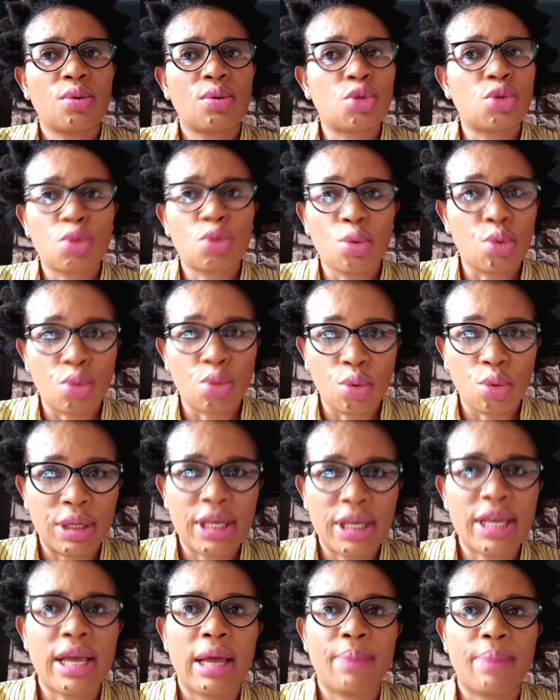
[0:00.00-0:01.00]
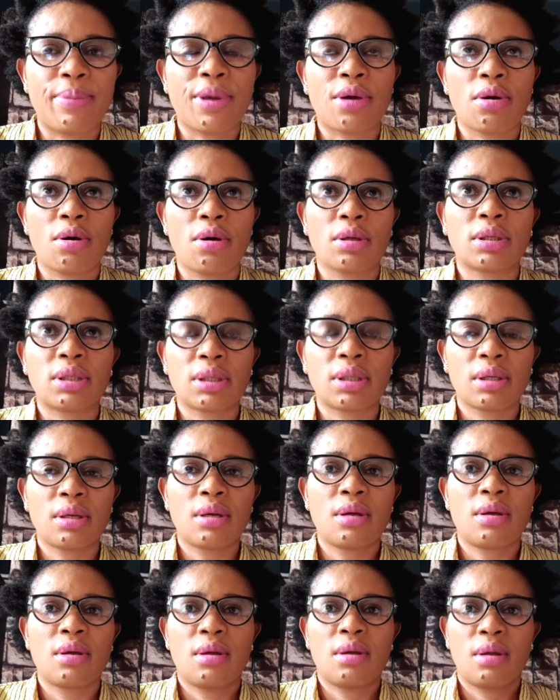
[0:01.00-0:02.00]
too good here, because
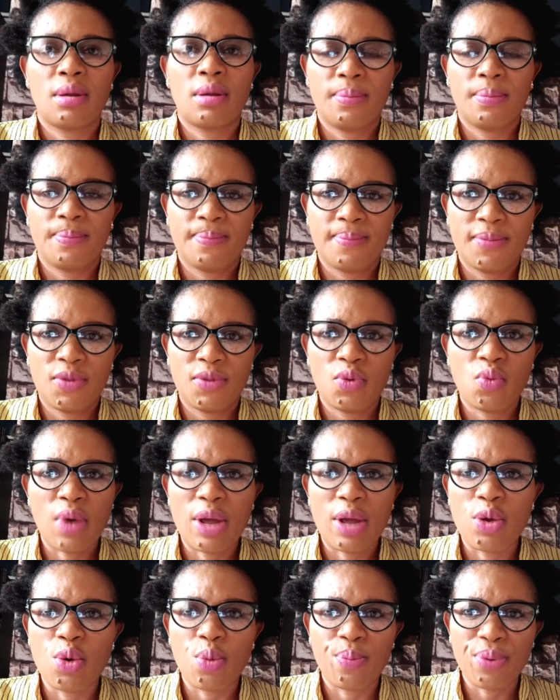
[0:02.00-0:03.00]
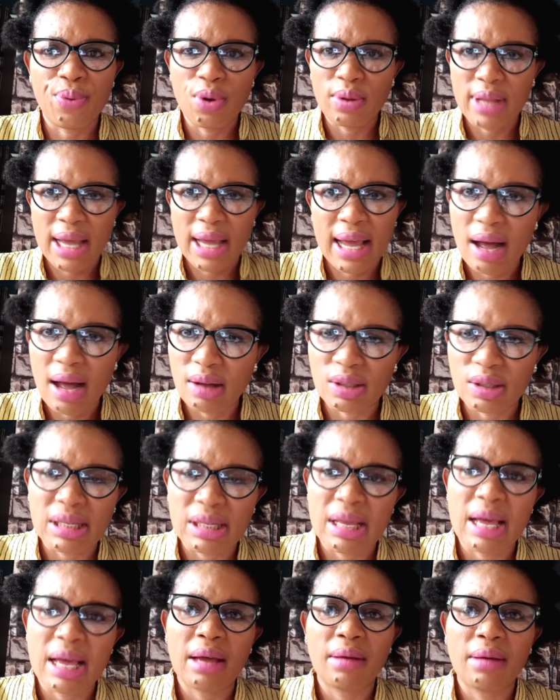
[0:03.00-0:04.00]
when you build a house
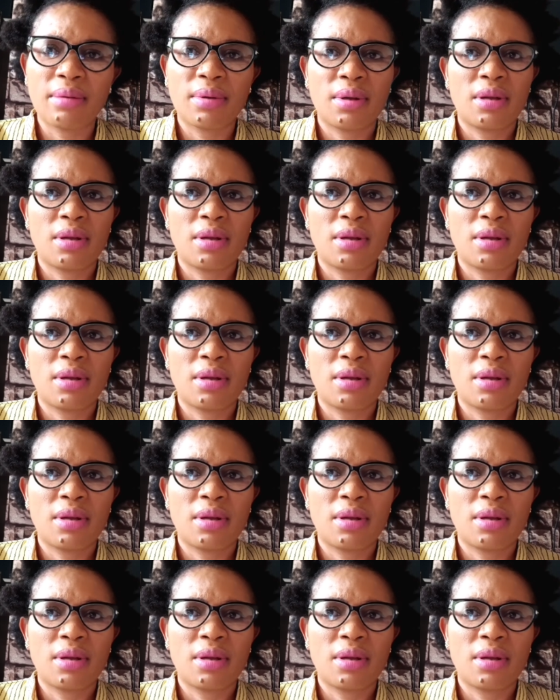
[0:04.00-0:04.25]
here,